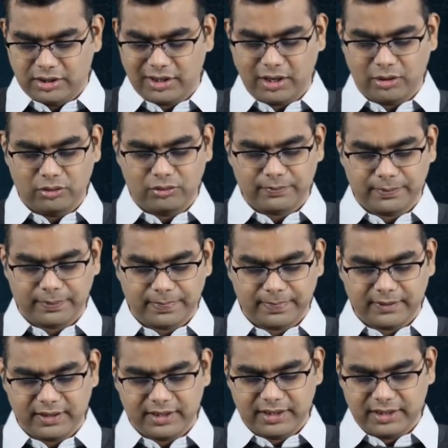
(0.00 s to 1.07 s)
Now
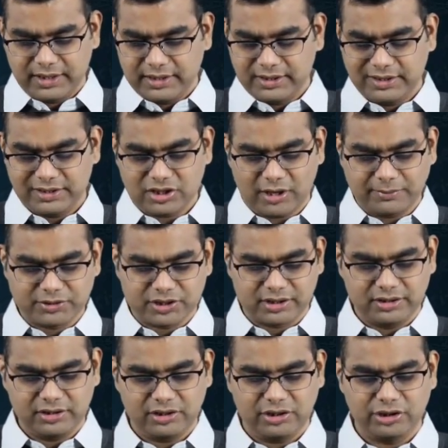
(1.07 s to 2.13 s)
in this
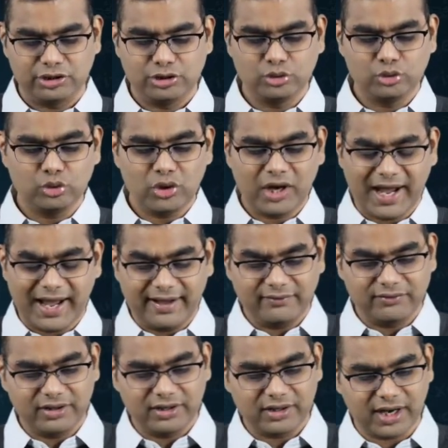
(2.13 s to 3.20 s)
option, you
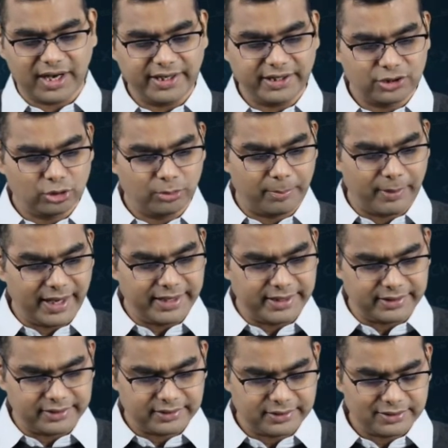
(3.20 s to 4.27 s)
have a right to
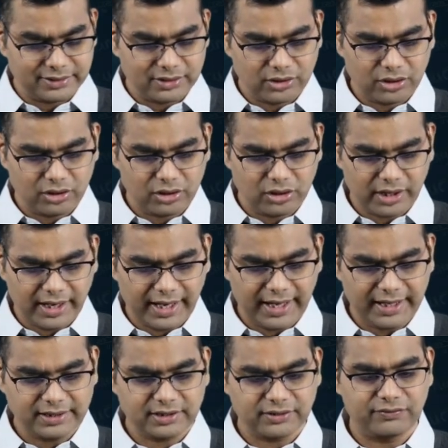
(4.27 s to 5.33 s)
buy
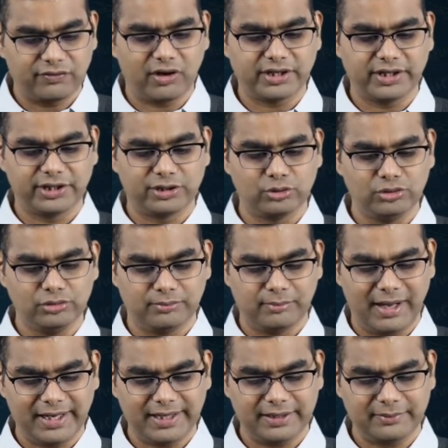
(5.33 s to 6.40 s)
at 42,
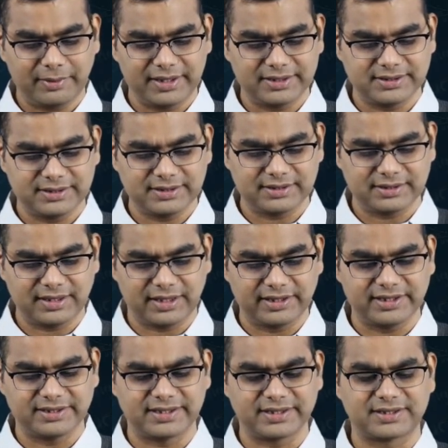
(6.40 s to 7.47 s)
market price is
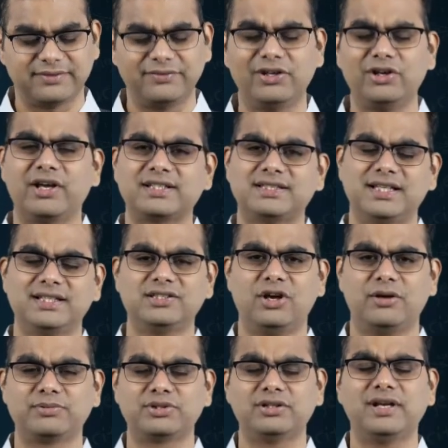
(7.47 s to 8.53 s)
36. Will you exercise
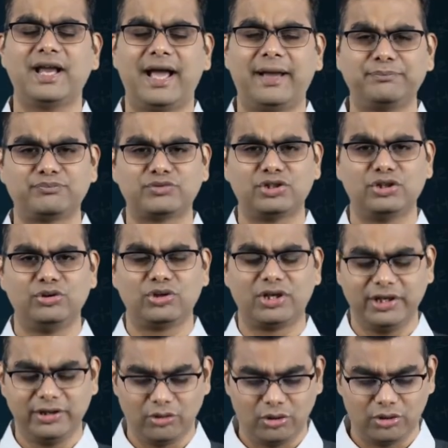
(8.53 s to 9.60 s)
the option?
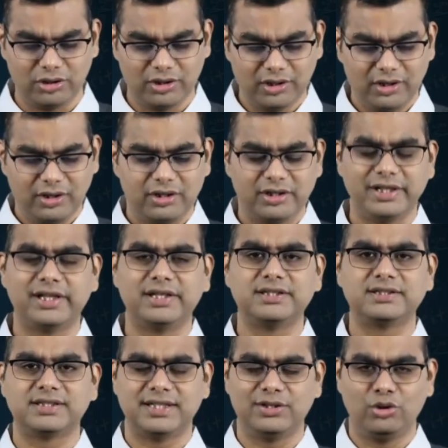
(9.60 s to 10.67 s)
Absolutely no. There
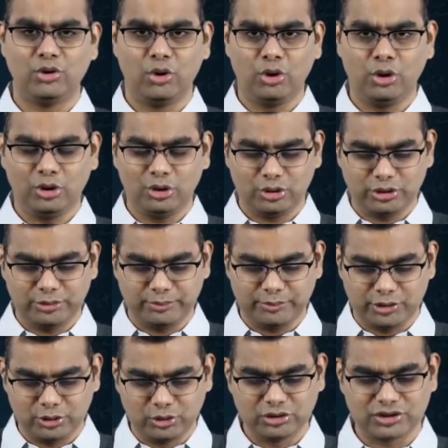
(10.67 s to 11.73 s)
is no
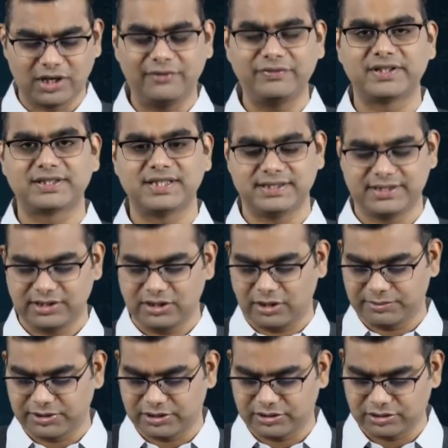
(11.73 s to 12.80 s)
use of exercising the
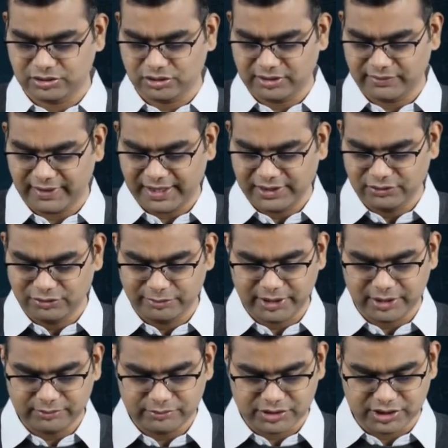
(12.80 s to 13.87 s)
option. So, the value will
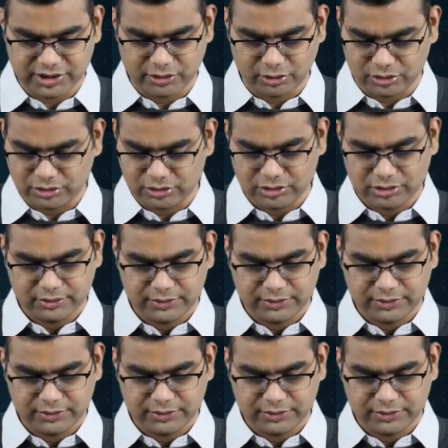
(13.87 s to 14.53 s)
become 0.